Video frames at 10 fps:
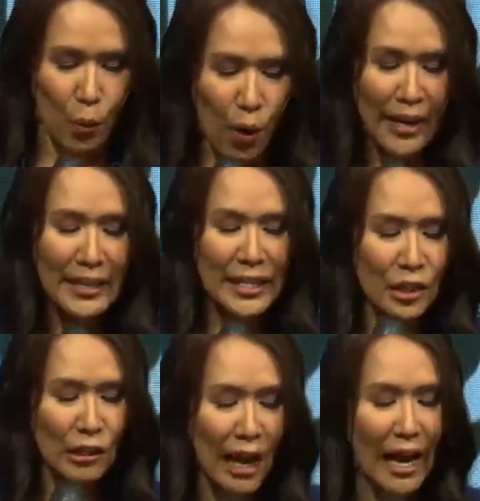What in
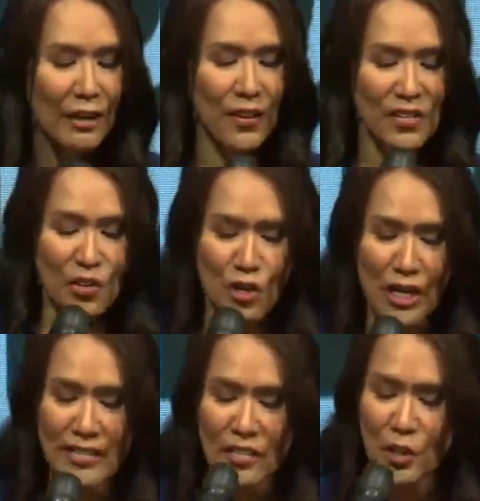your life has
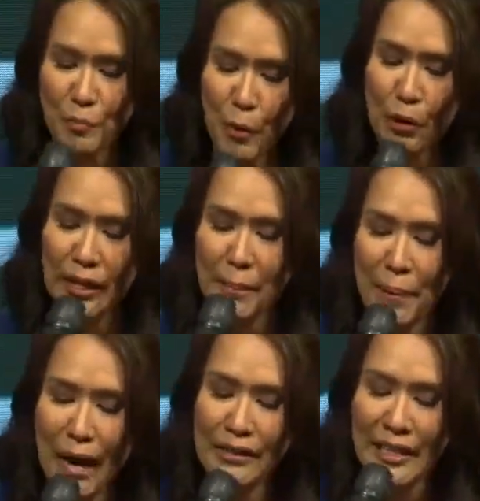Jesus spoken
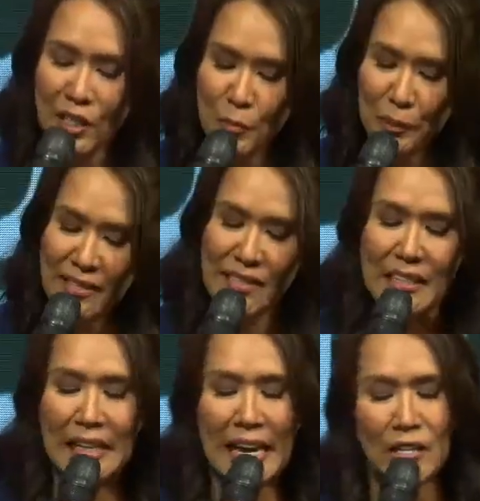about
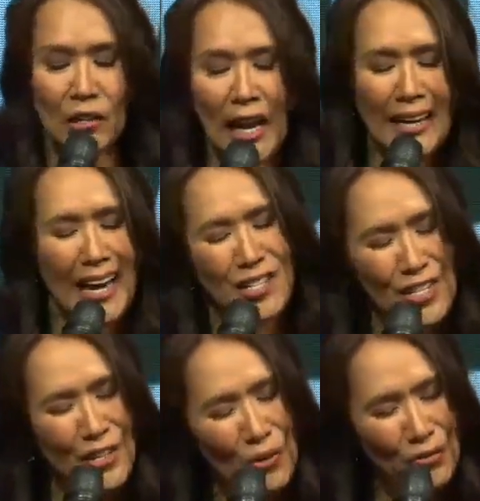explicitly and you're like, I
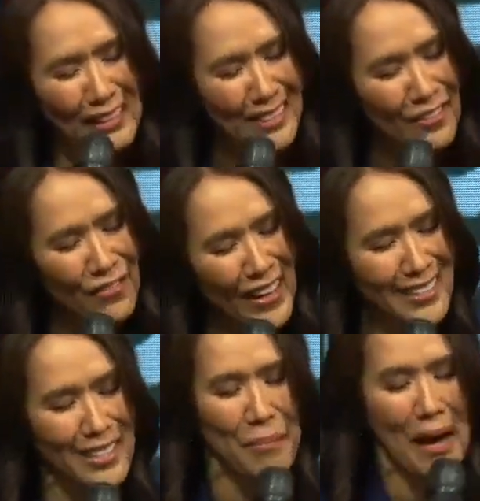just don't feel convicted